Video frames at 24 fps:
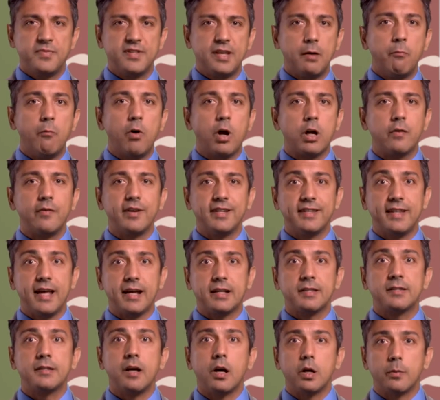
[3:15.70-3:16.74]
somewhat of a
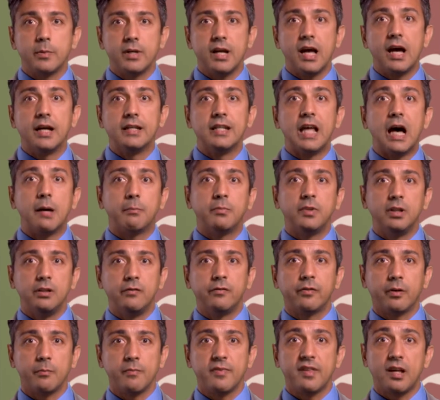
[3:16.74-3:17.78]
taxonomy
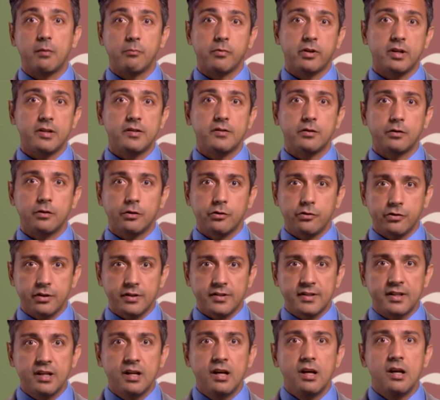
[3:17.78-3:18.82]
adopted from some
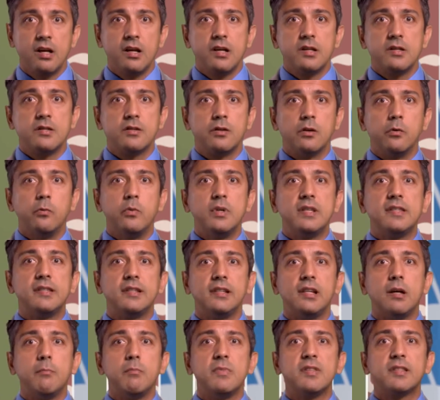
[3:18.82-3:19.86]
researchers. So we
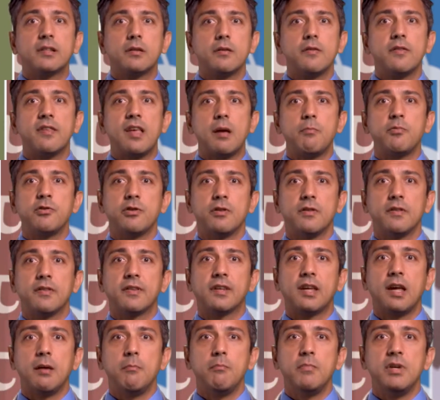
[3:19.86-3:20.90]
see that
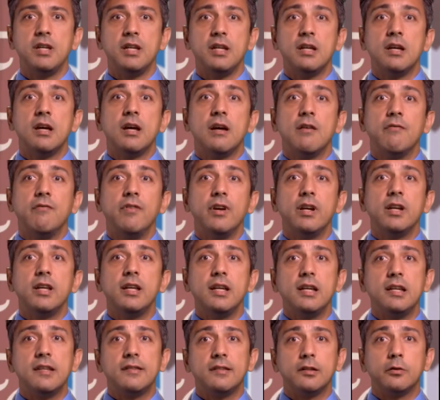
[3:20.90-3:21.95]
misconceptions can be very
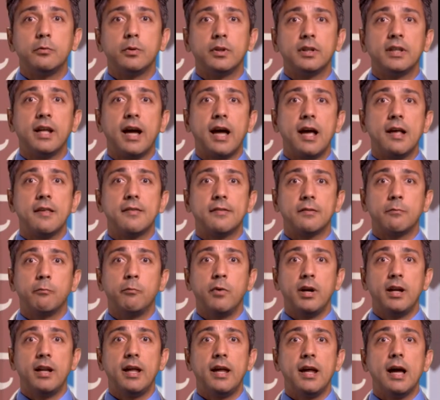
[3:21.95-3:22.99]
easy to address
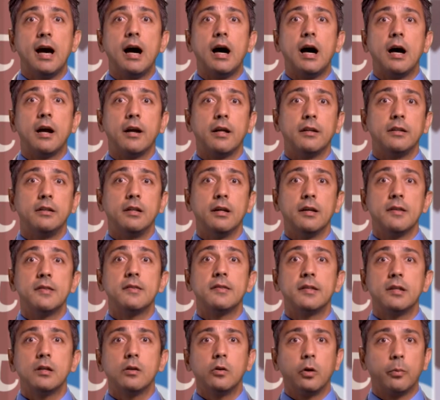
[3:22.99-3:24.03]
when they are at the
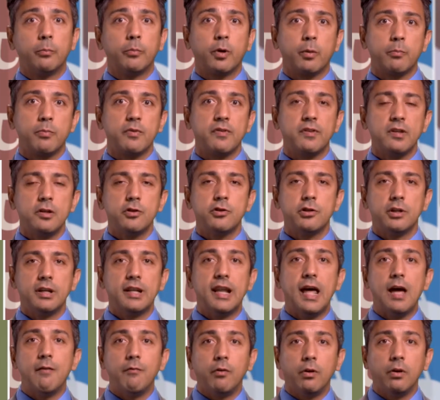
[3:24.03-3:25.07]
single proposition
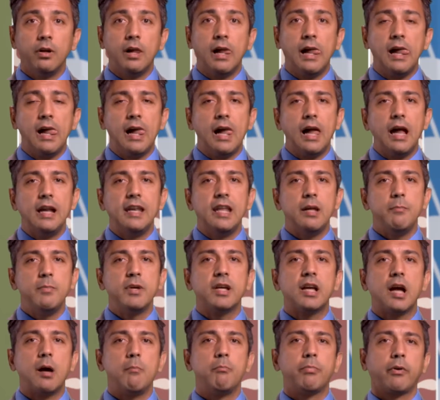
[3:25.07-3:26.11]
level. And they
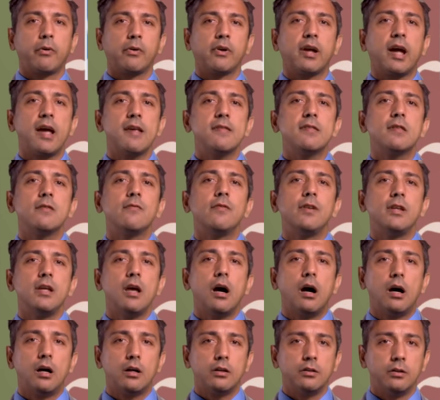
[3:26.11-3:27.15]
become progressively
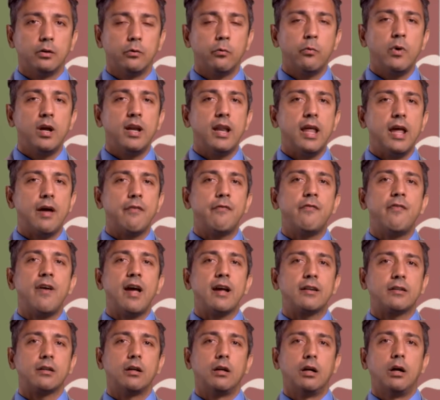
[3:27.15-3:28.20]
harder when they
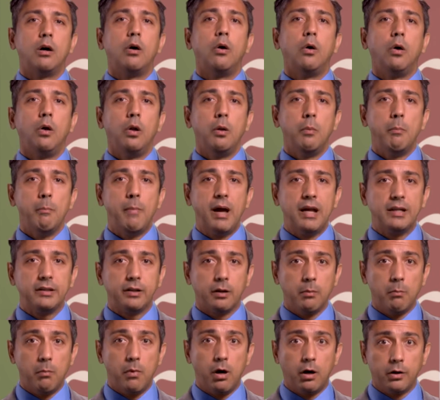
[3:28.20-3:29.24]
affect our whole
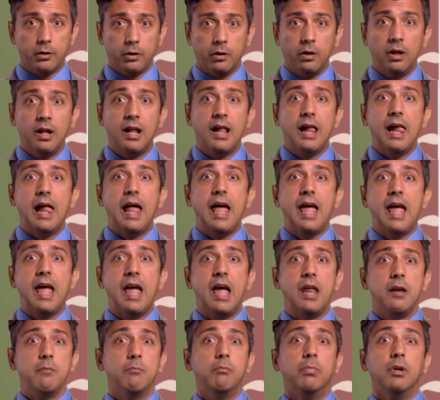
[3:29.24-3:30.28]
mental model
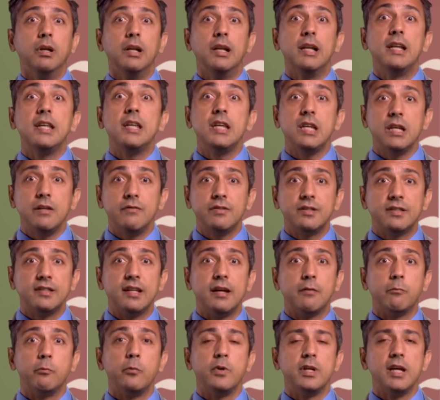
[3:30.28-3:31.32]
and beliefs
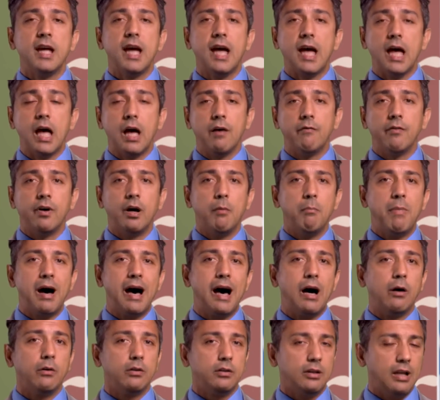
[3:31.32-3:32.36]
that we have
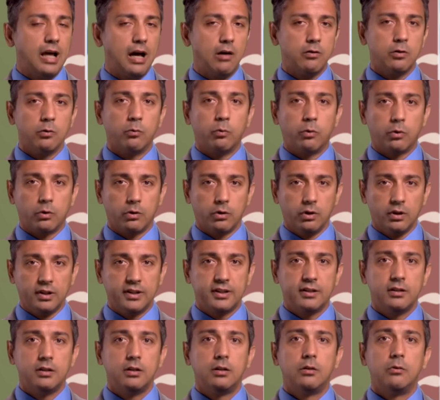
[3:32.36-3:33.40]
about how the
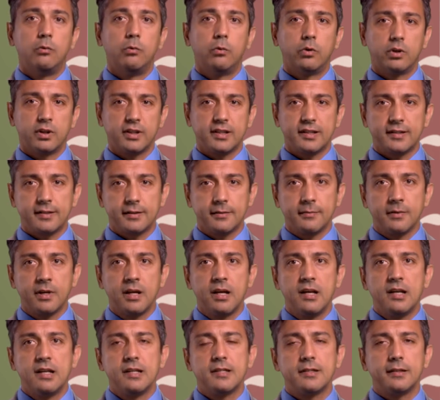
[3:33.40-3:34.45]
world works.
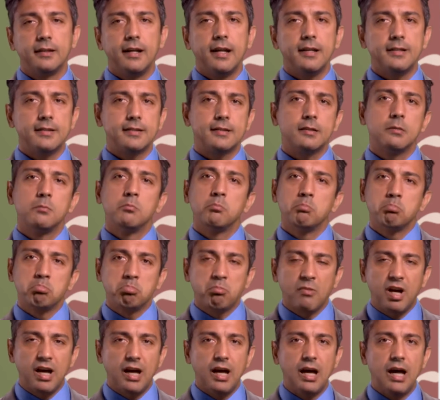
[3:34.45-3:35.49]
So let's
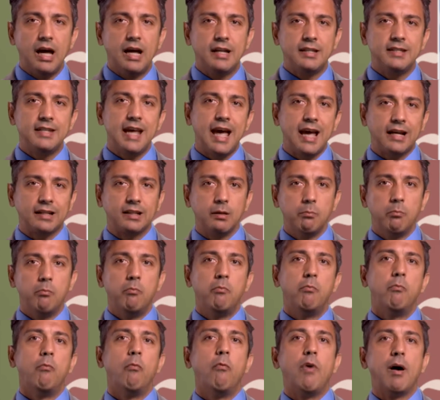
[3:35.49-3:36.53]
attack them
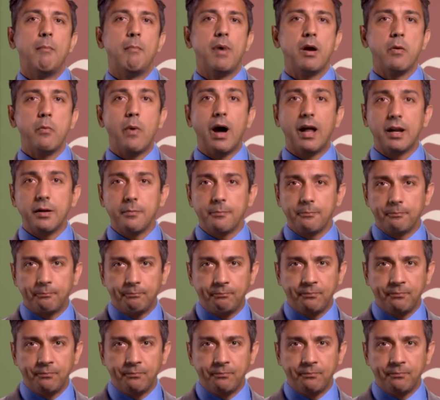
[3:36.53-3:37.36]
one by one.